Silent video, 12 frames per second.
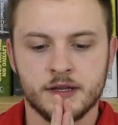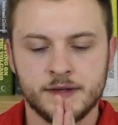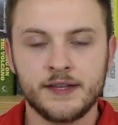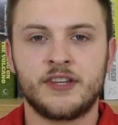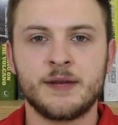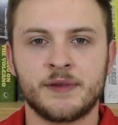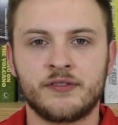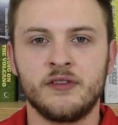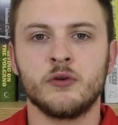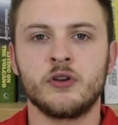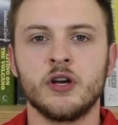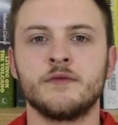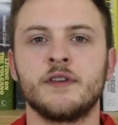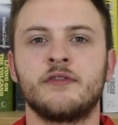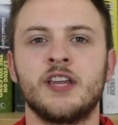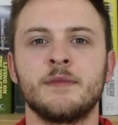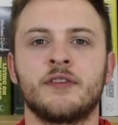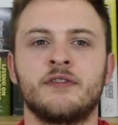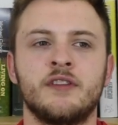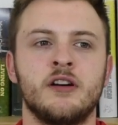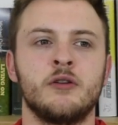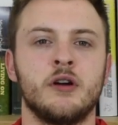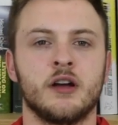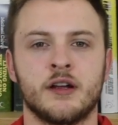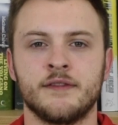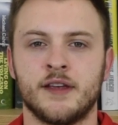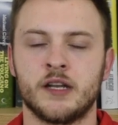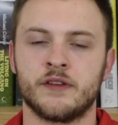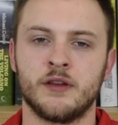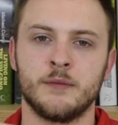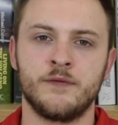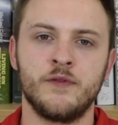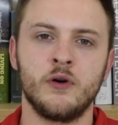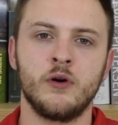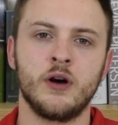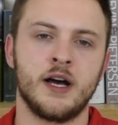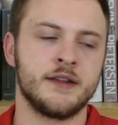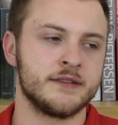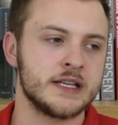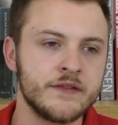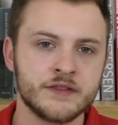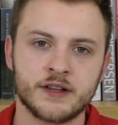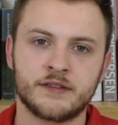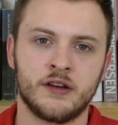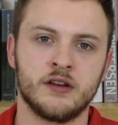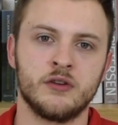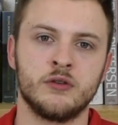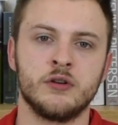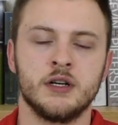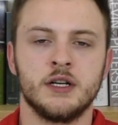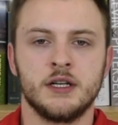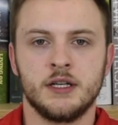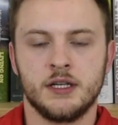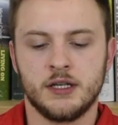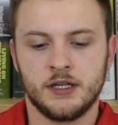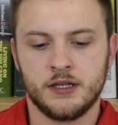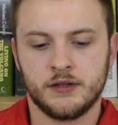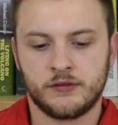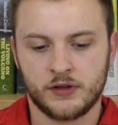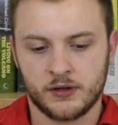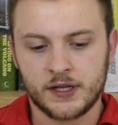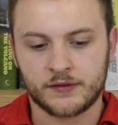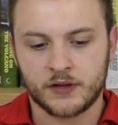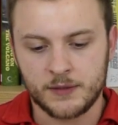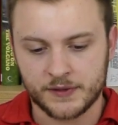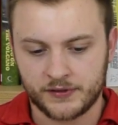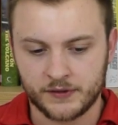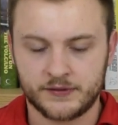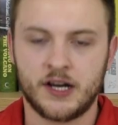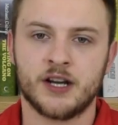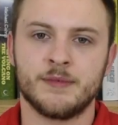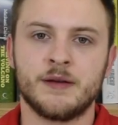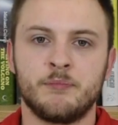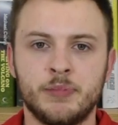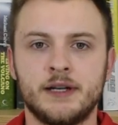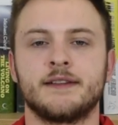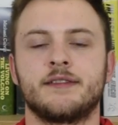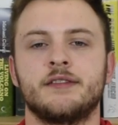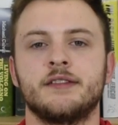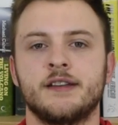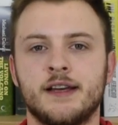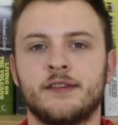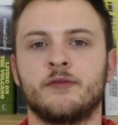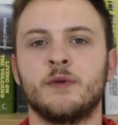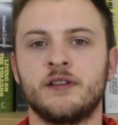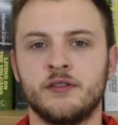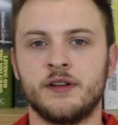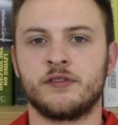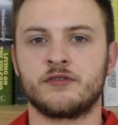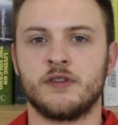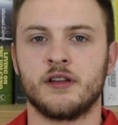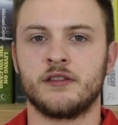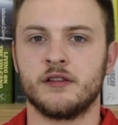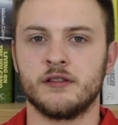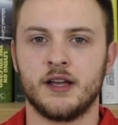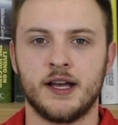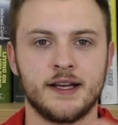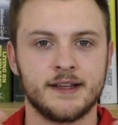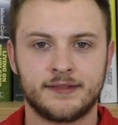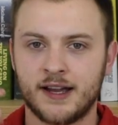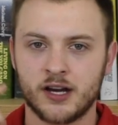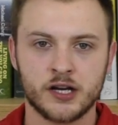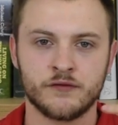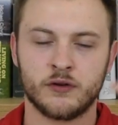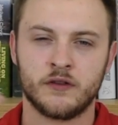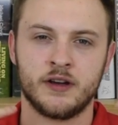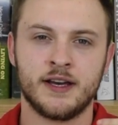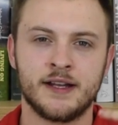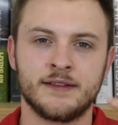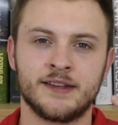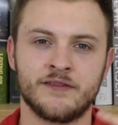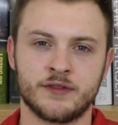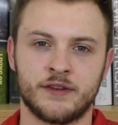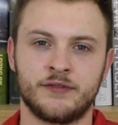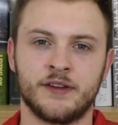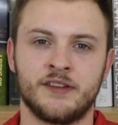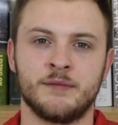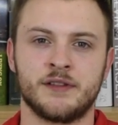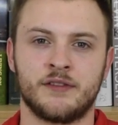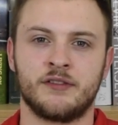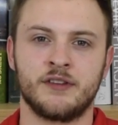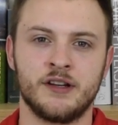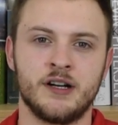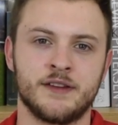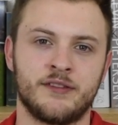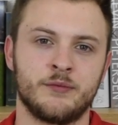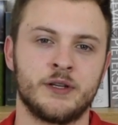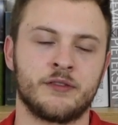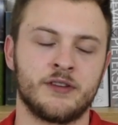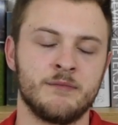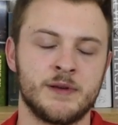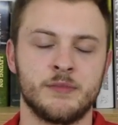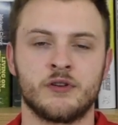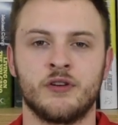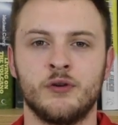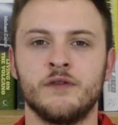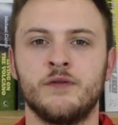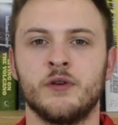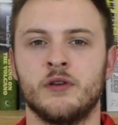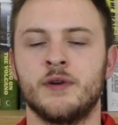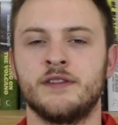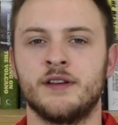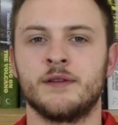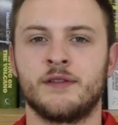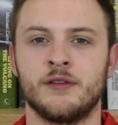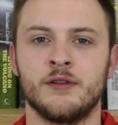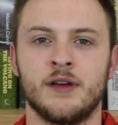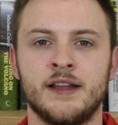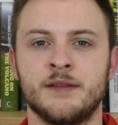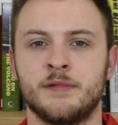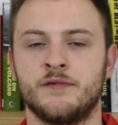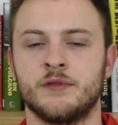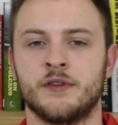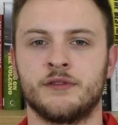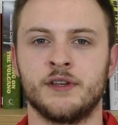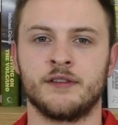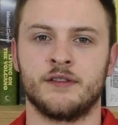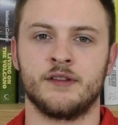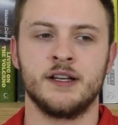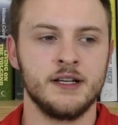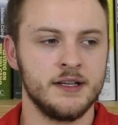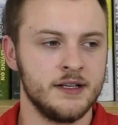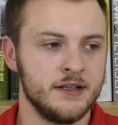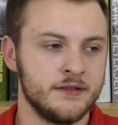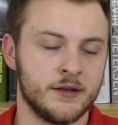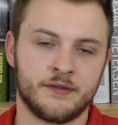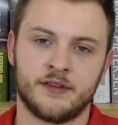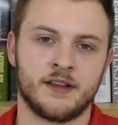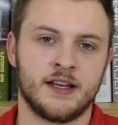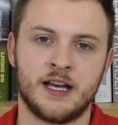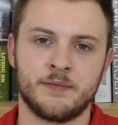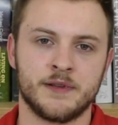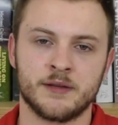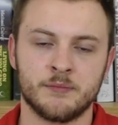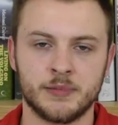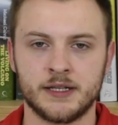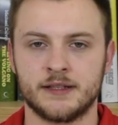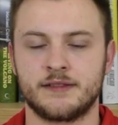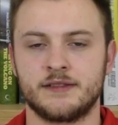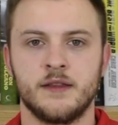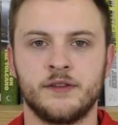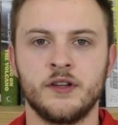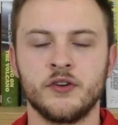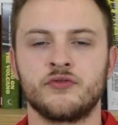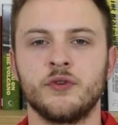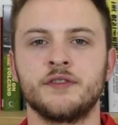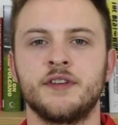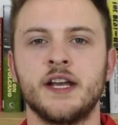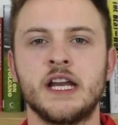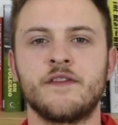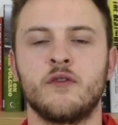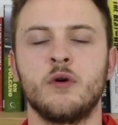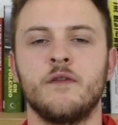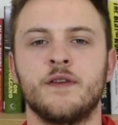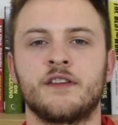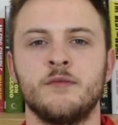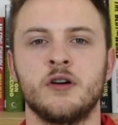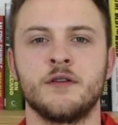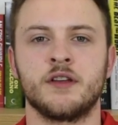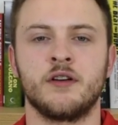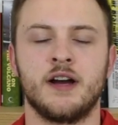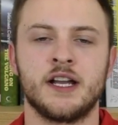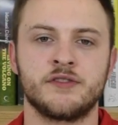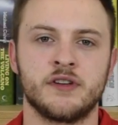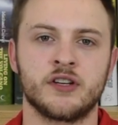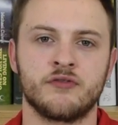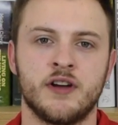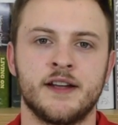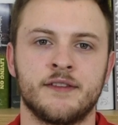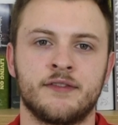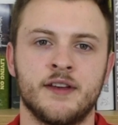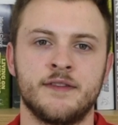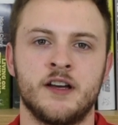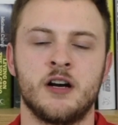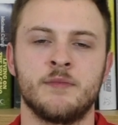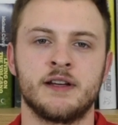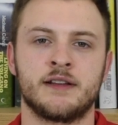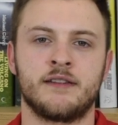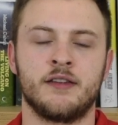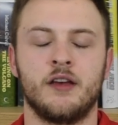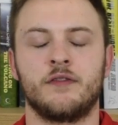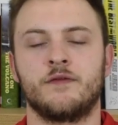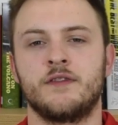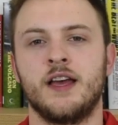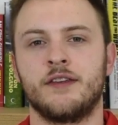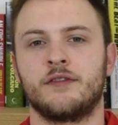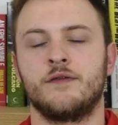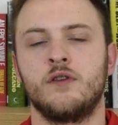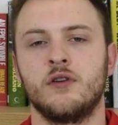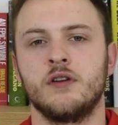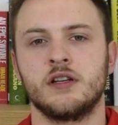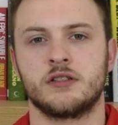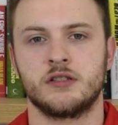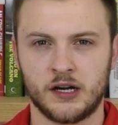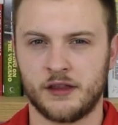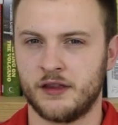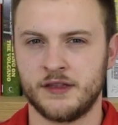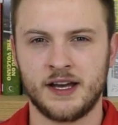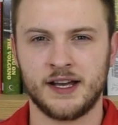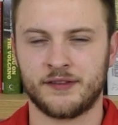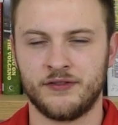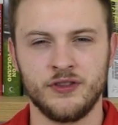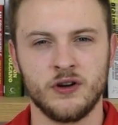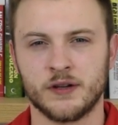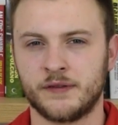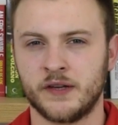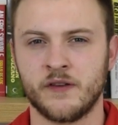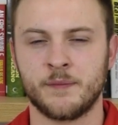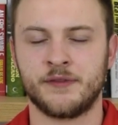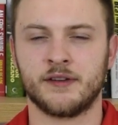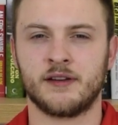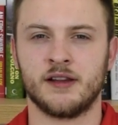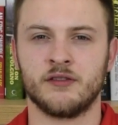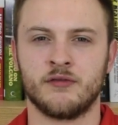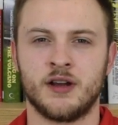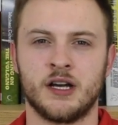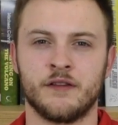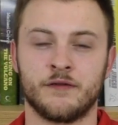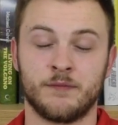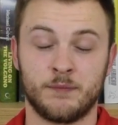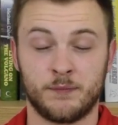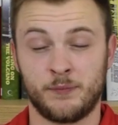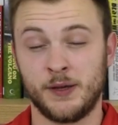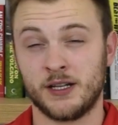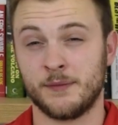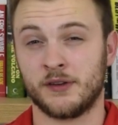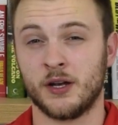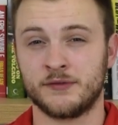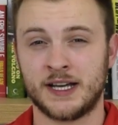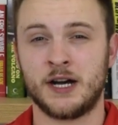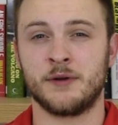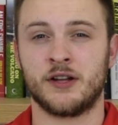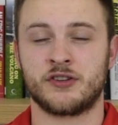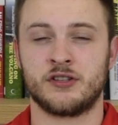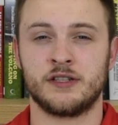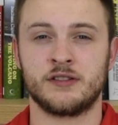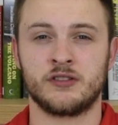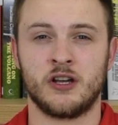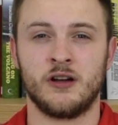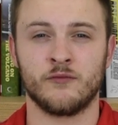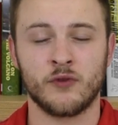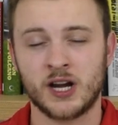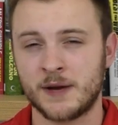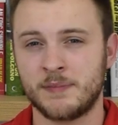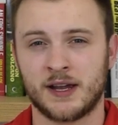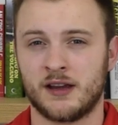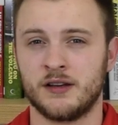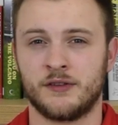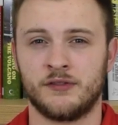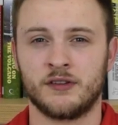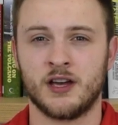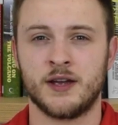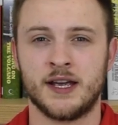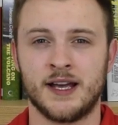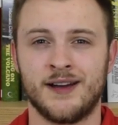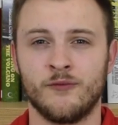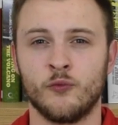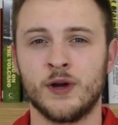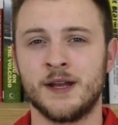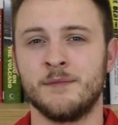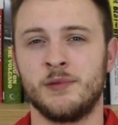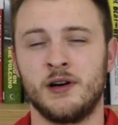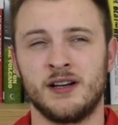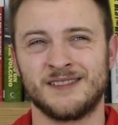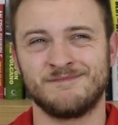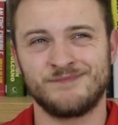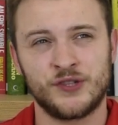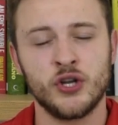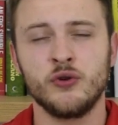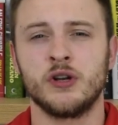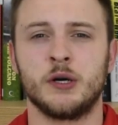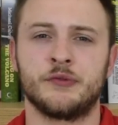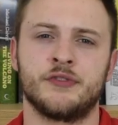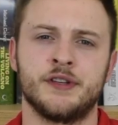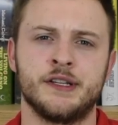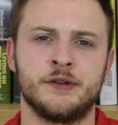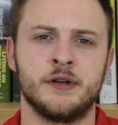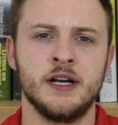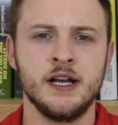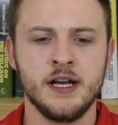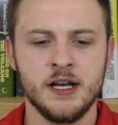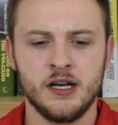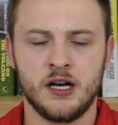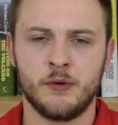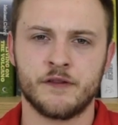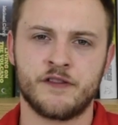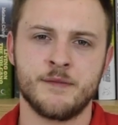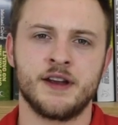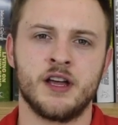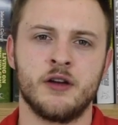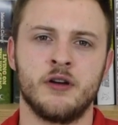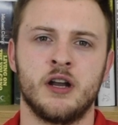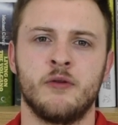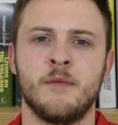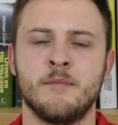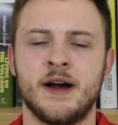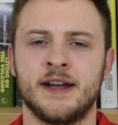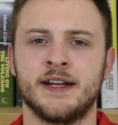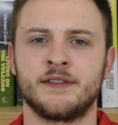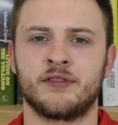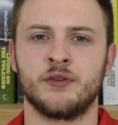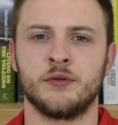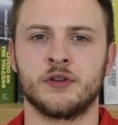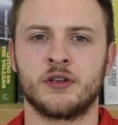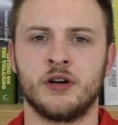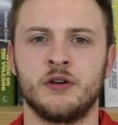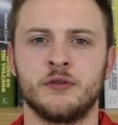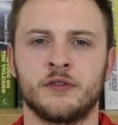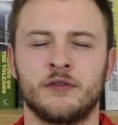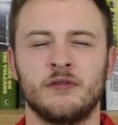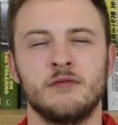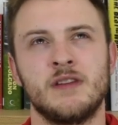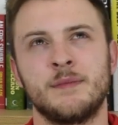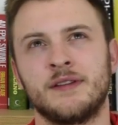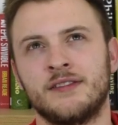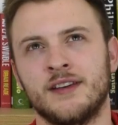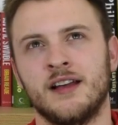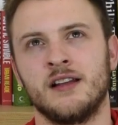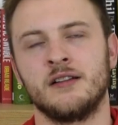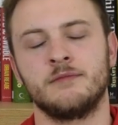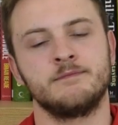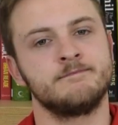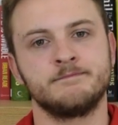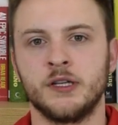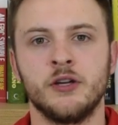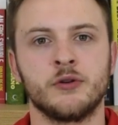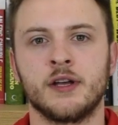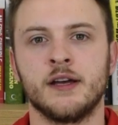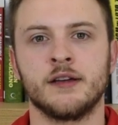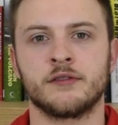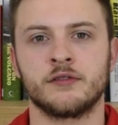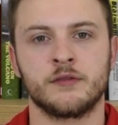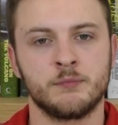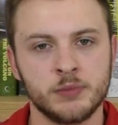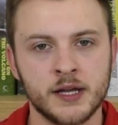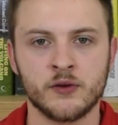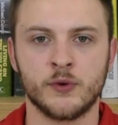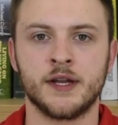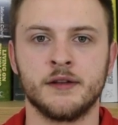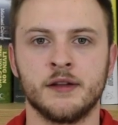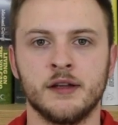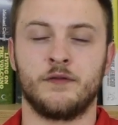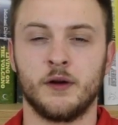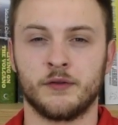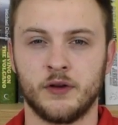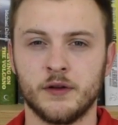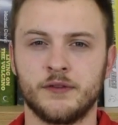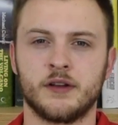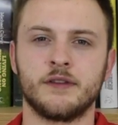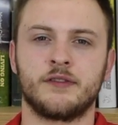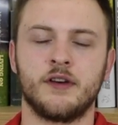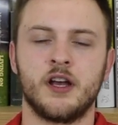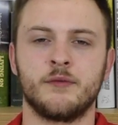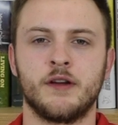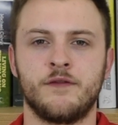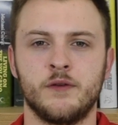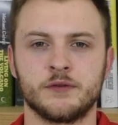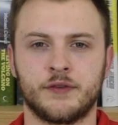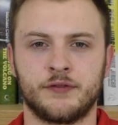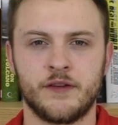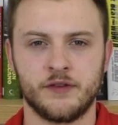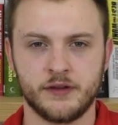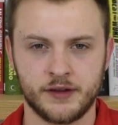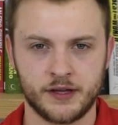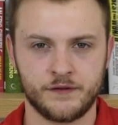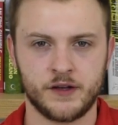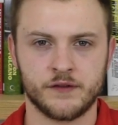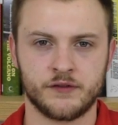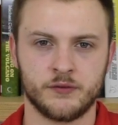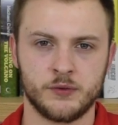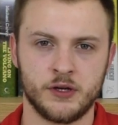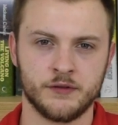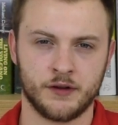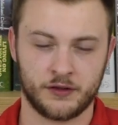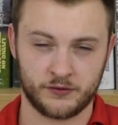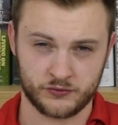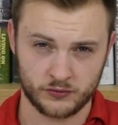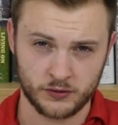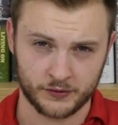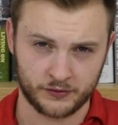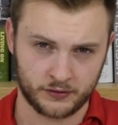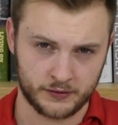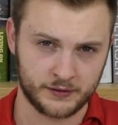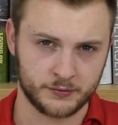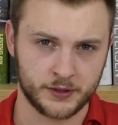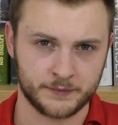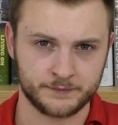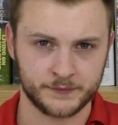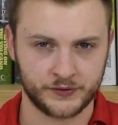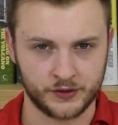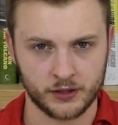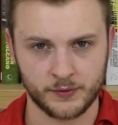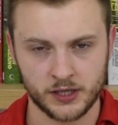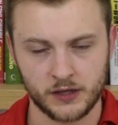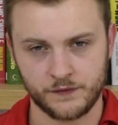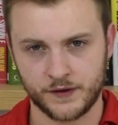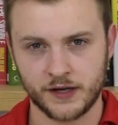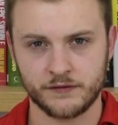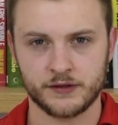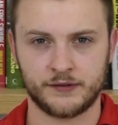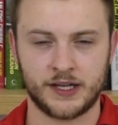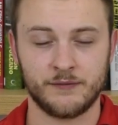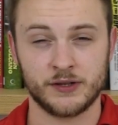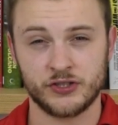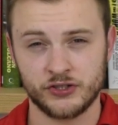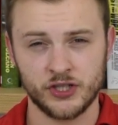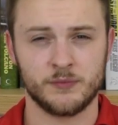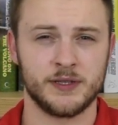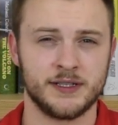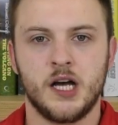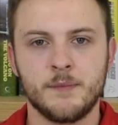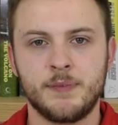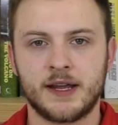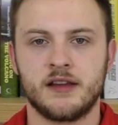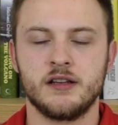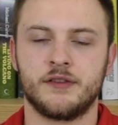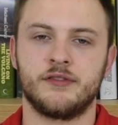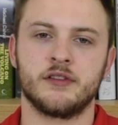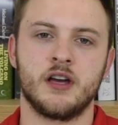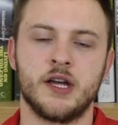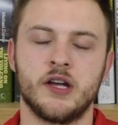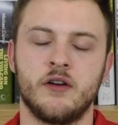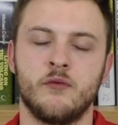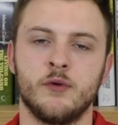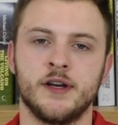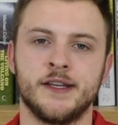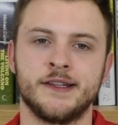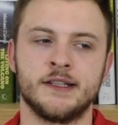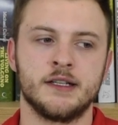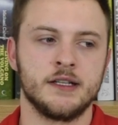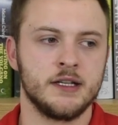This team is still good. This team is still a contender for top four and even the title. So let's calm ourselves down a bit, but yes, we do need to strengthen. It's hanging over all of our heads, even with the season about to start. This is why some people call for the window to end before the season. Don't see that happening, but there's no Troy Deeney for Watford tomorrow. They got Andre Gray instead. That'll be a tough test for us. Other than that, it's not a team I particularly rate. I've picked them to go down, actually, so I'm really backing us to go here and win by 2-0. I want Firmino and I want Mane to score the goals, maybe Salah. Who cares? Just bloody win. As far as odds are concerned, we're 4-7, they're 5-1, the draw is 3-1. So we are favourites, and we should be. I'm backing us to go here and win.